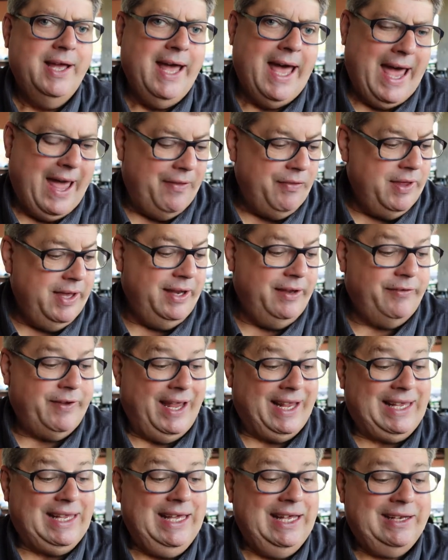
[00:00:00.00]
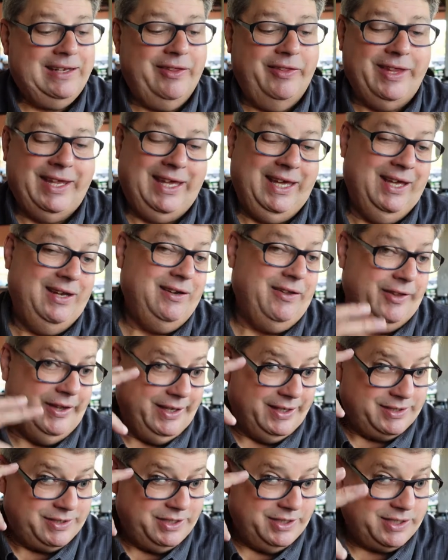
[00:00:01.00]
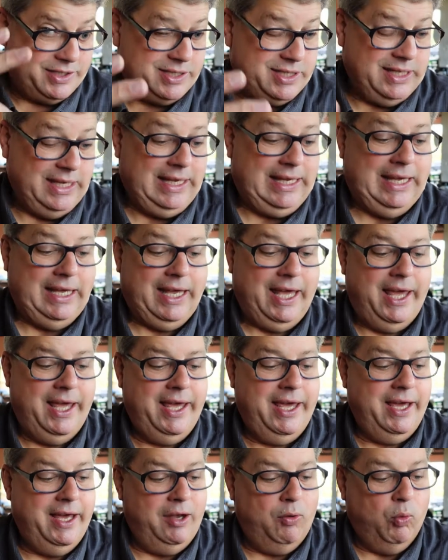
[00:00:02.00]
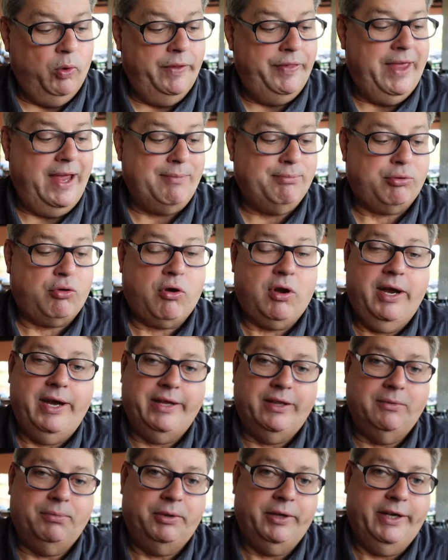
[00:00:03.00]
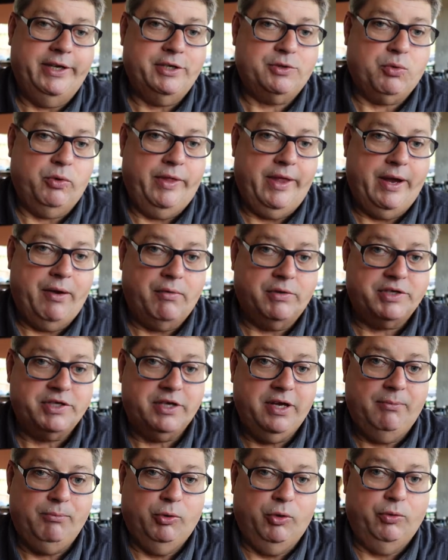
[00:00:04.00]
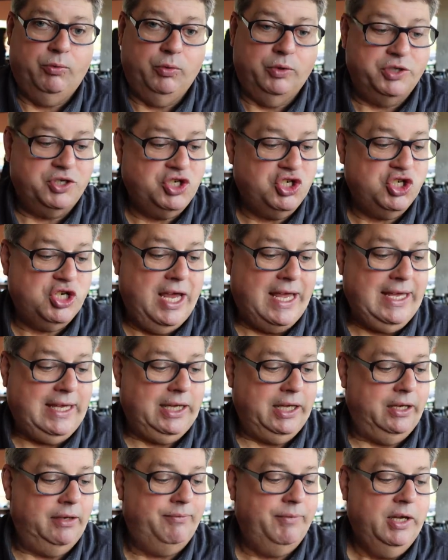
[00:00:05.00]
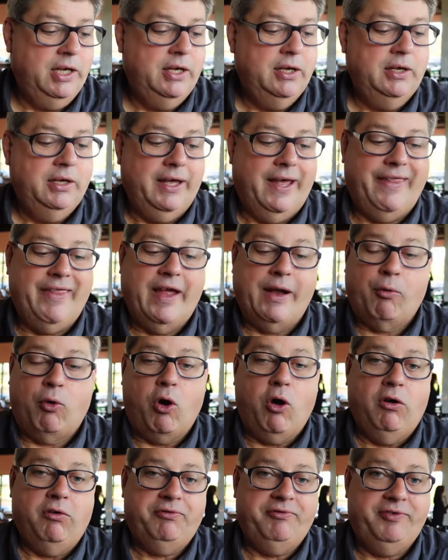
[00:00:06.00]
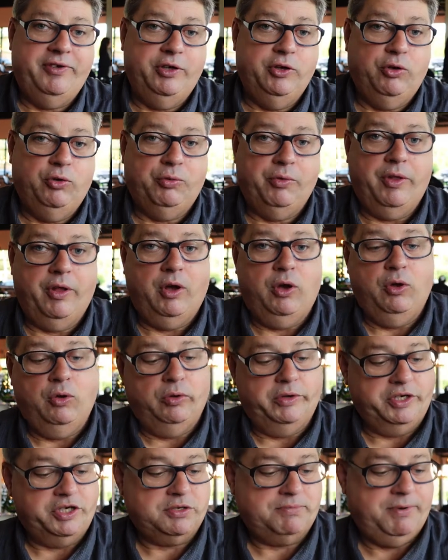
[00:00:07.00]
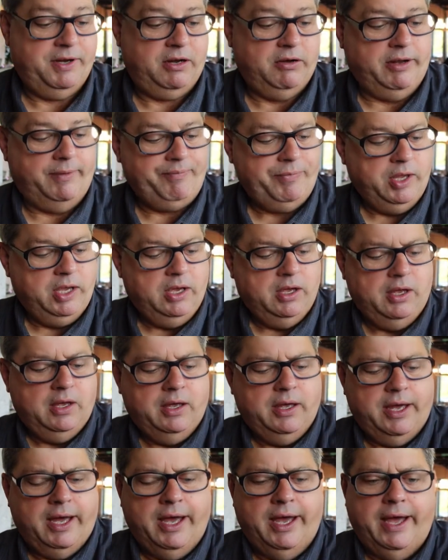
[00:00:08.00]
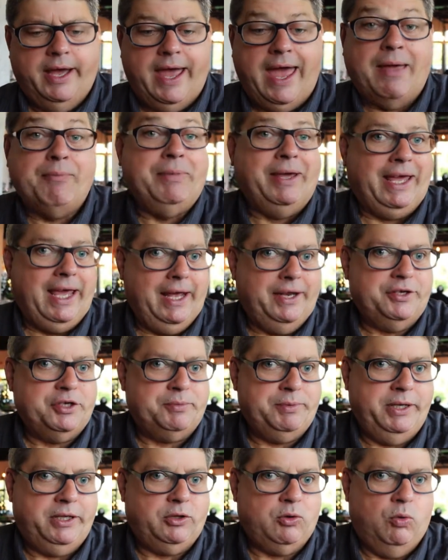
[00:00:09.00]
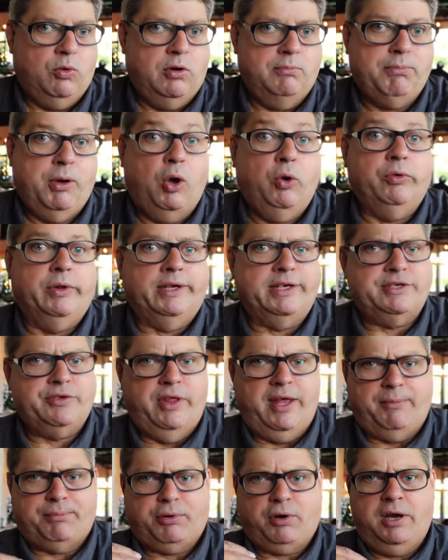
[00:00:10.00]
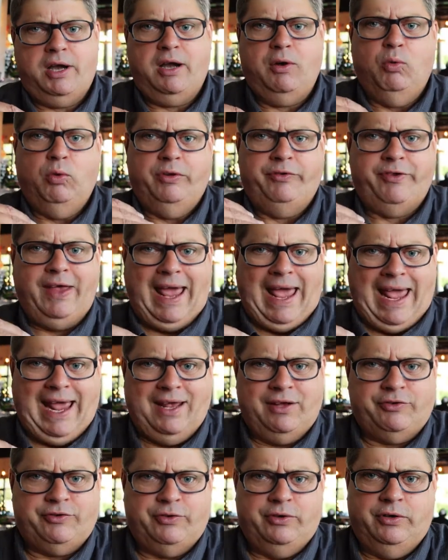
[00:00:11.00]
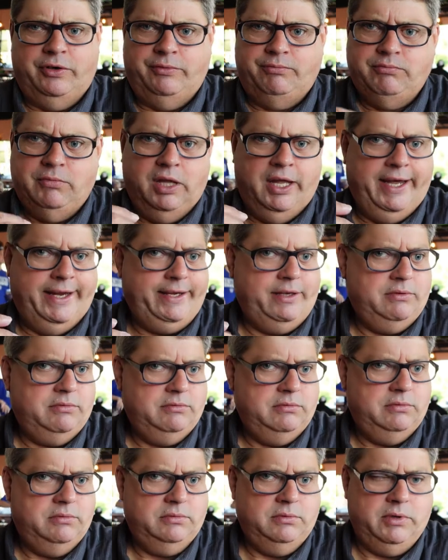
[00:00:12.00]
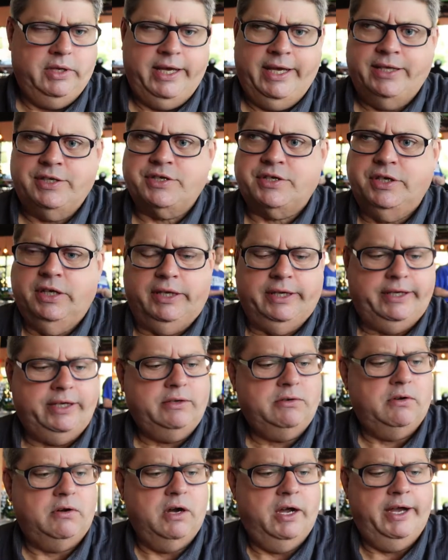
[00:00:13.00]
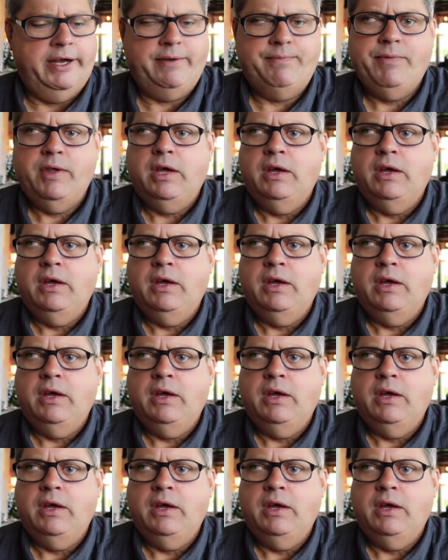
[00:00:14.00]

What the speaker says: And then as I get to the end of this, just thinking ahead, when they prayed, the place where they were assembled was shaken, and they were all filled with the Holy Spirit, and began to speak the word boldly. So that prayer was answered, like, instantly, right?